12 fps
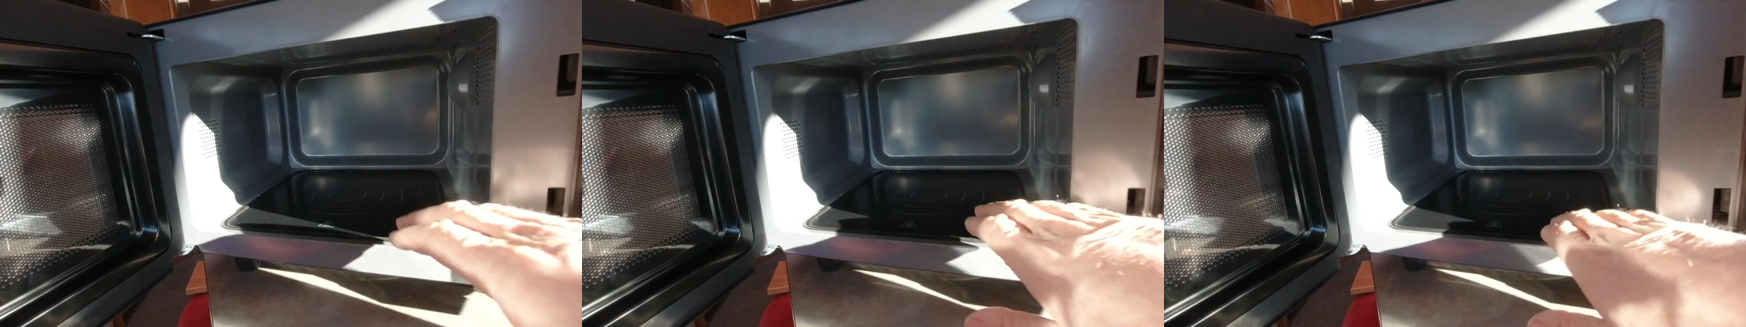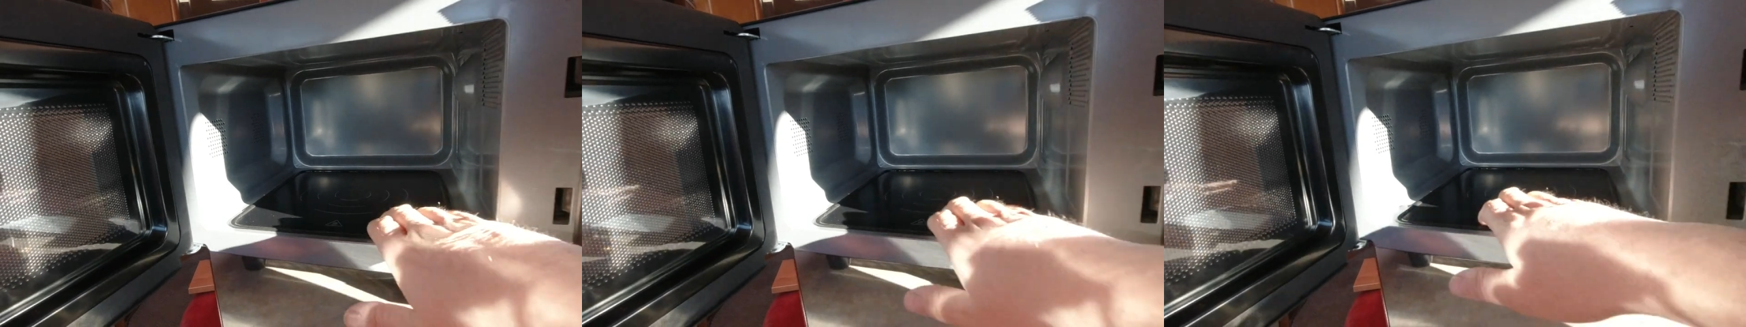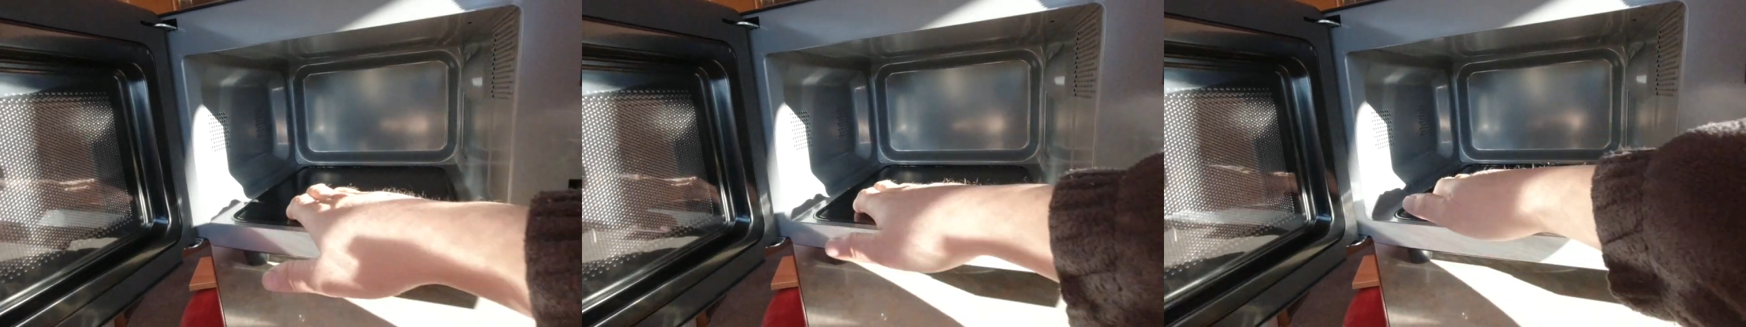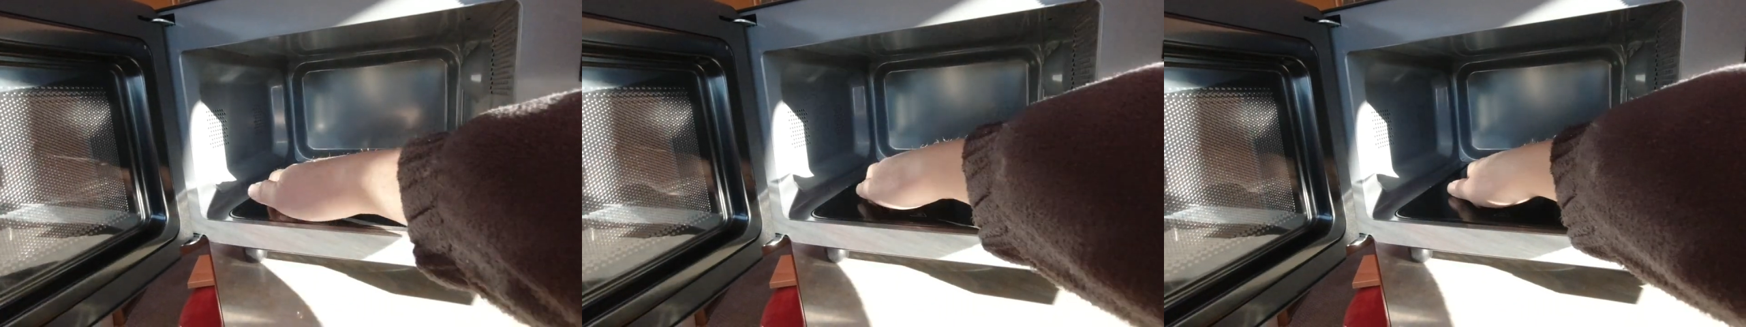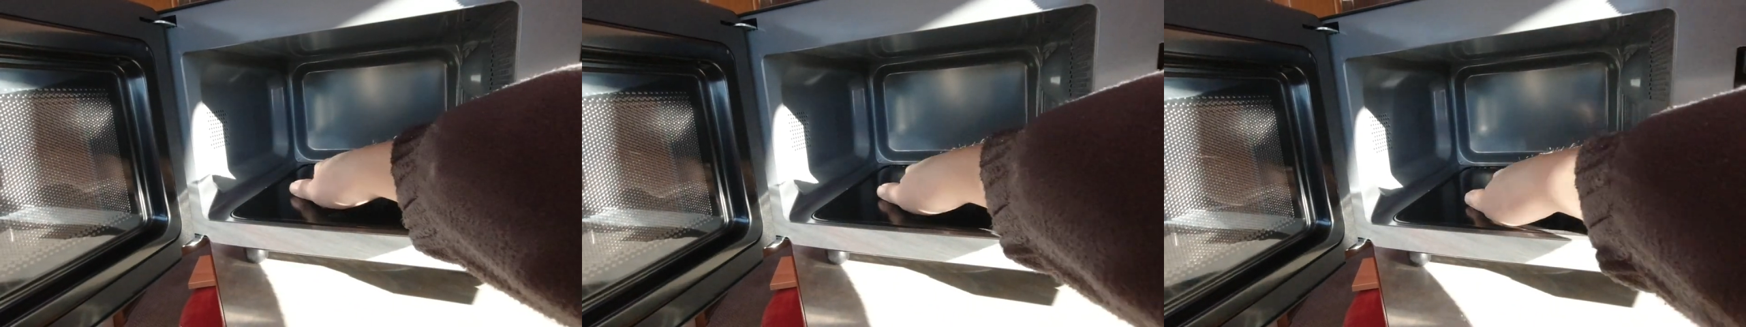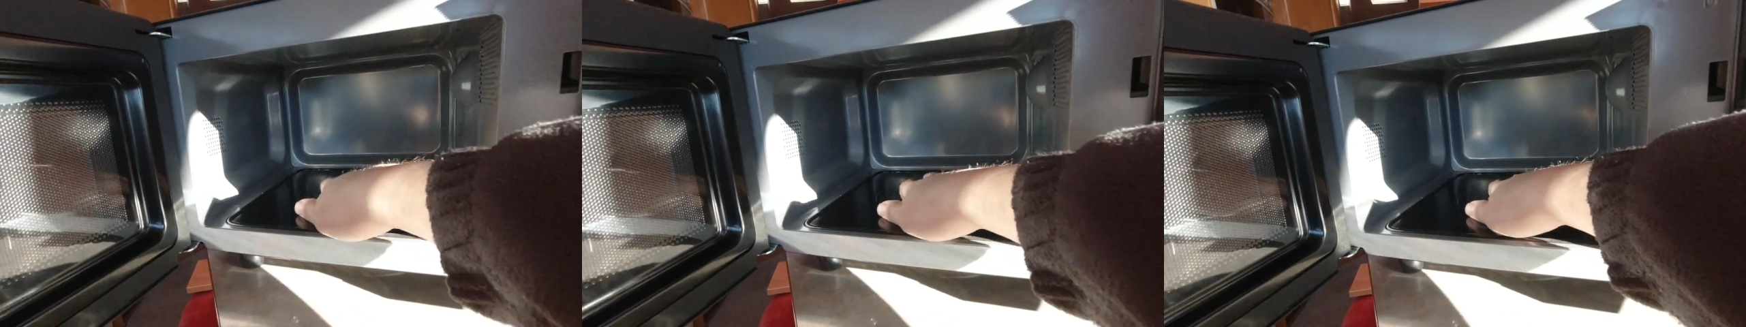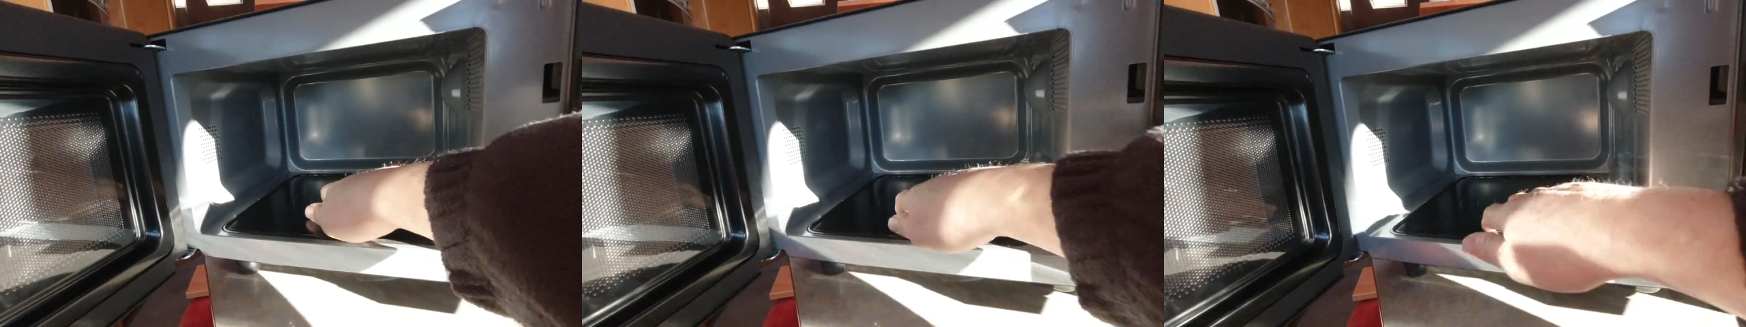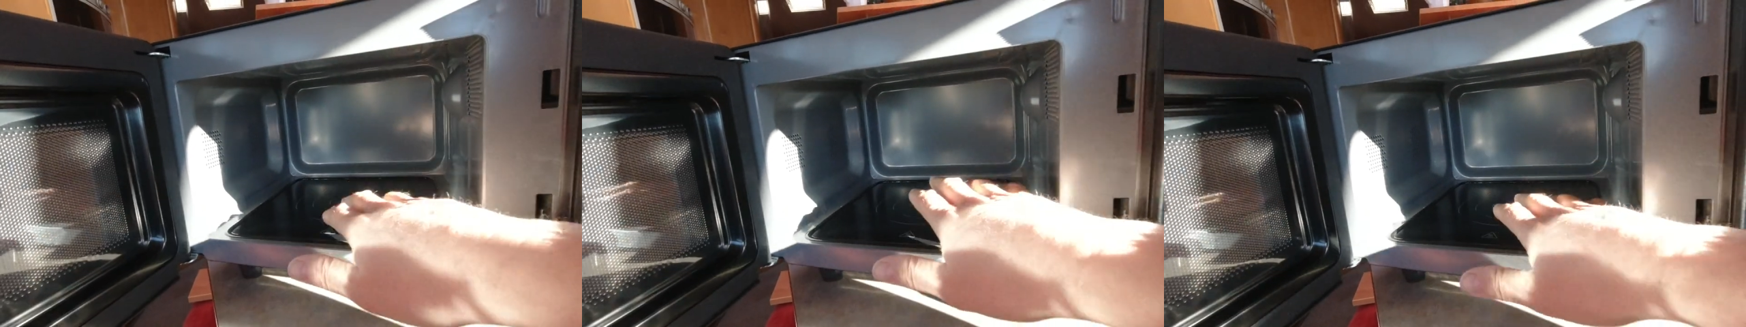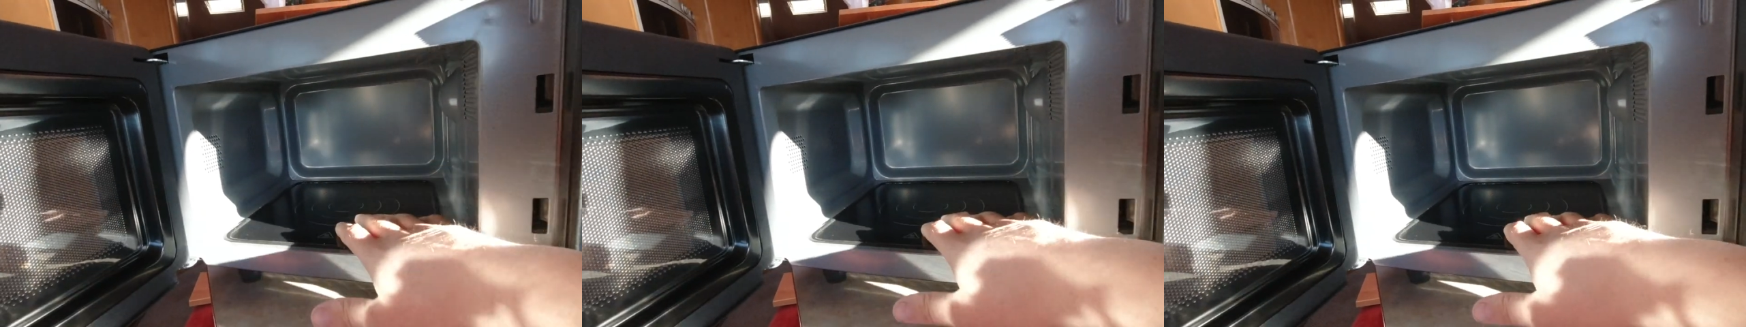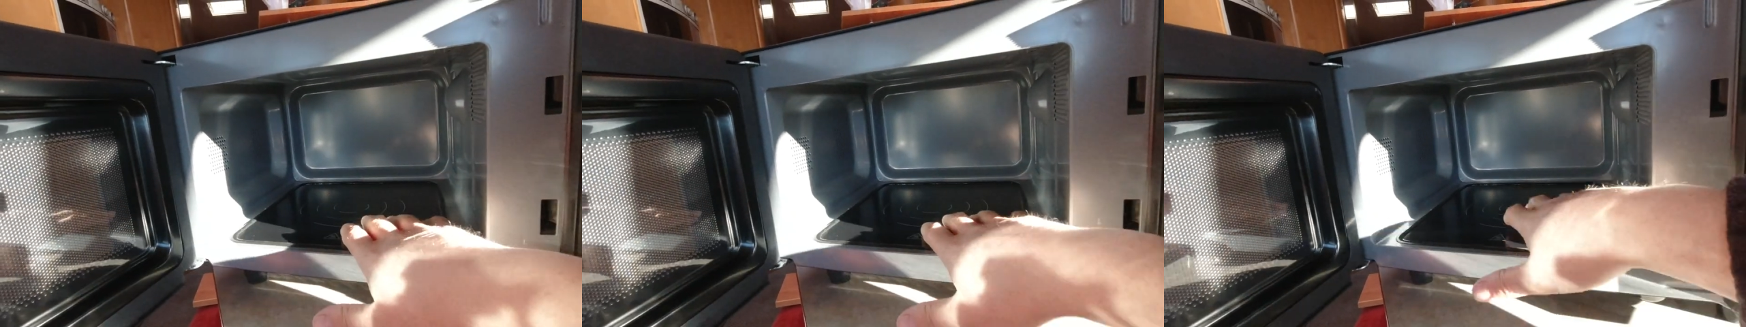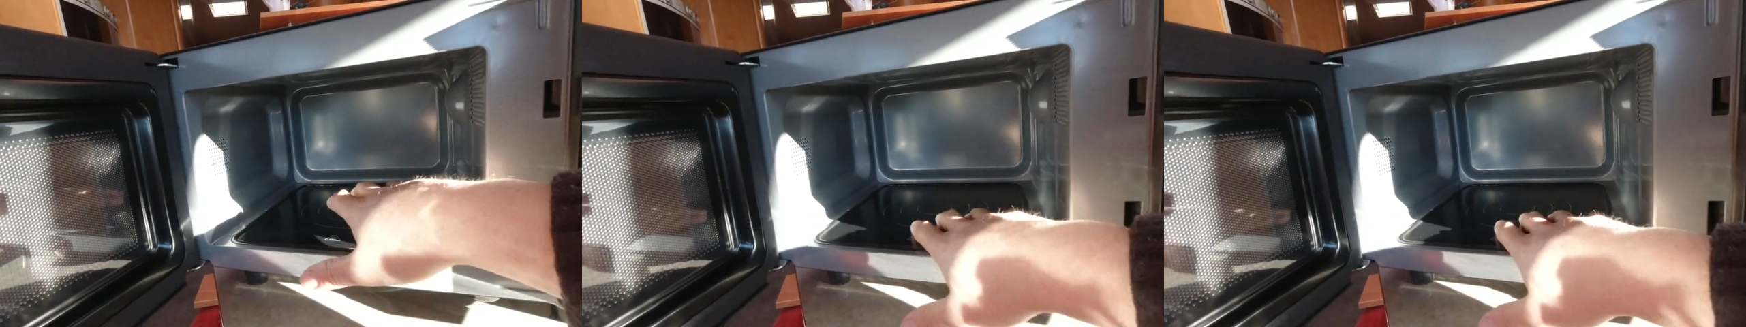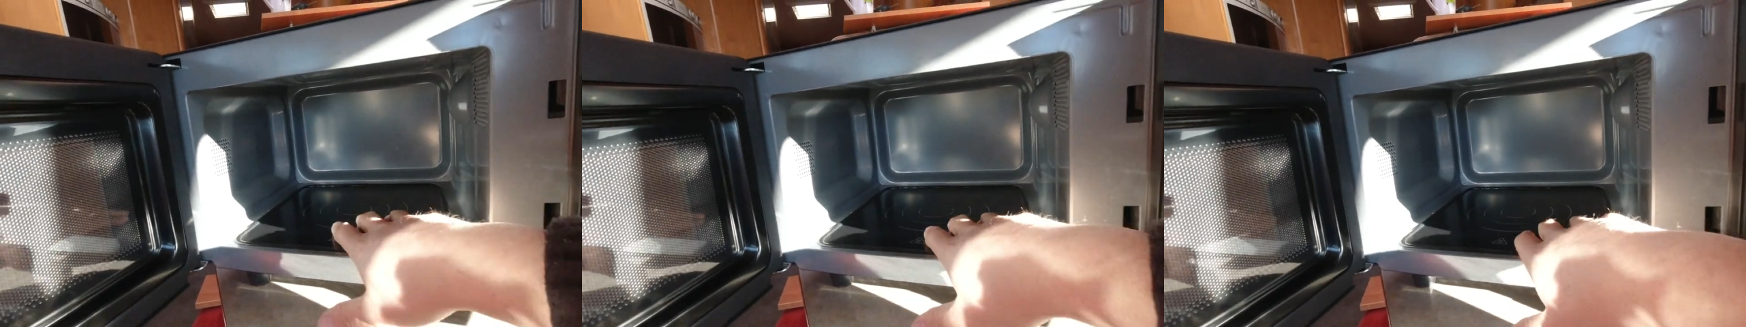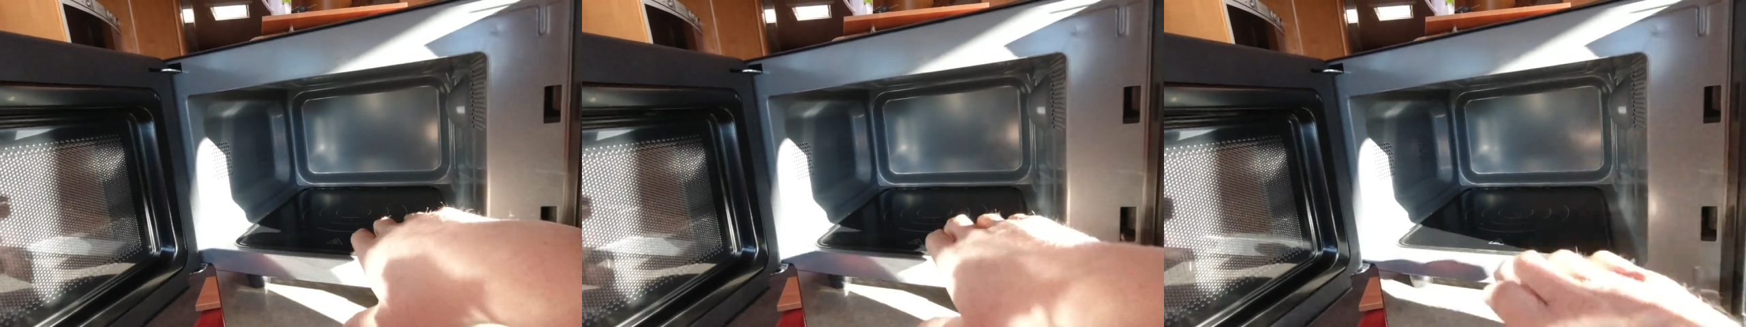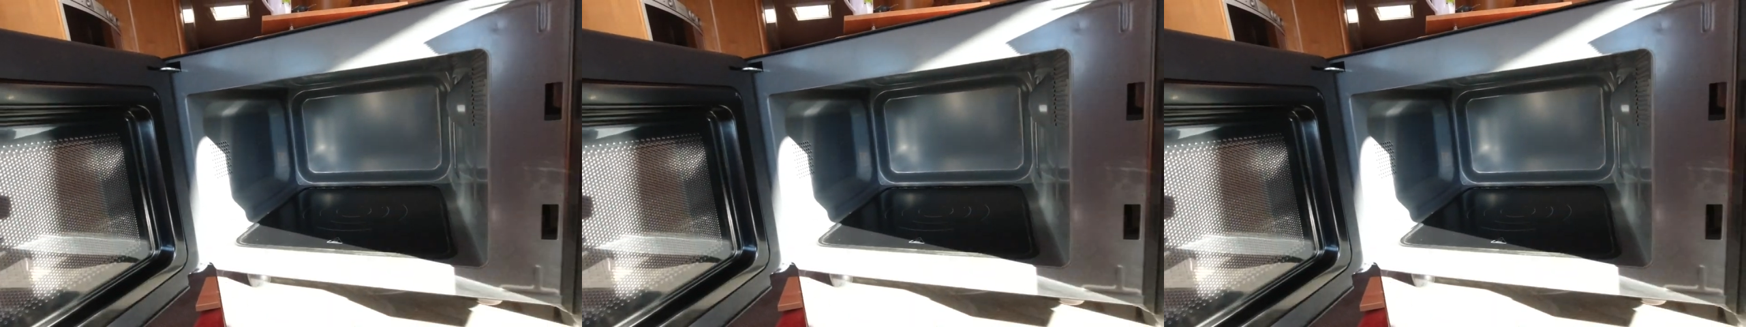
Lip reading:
Nobody's mouth can be seen.